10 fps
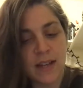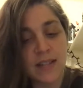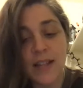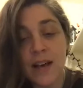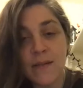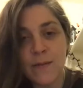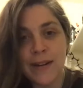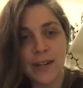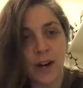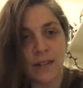Love
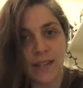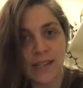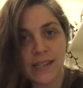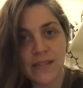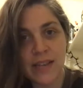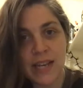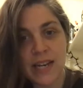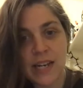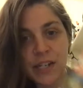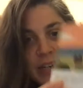regardless of the
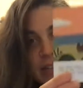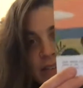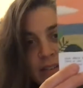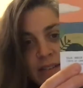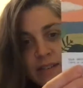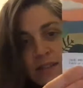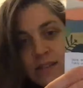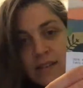conditions.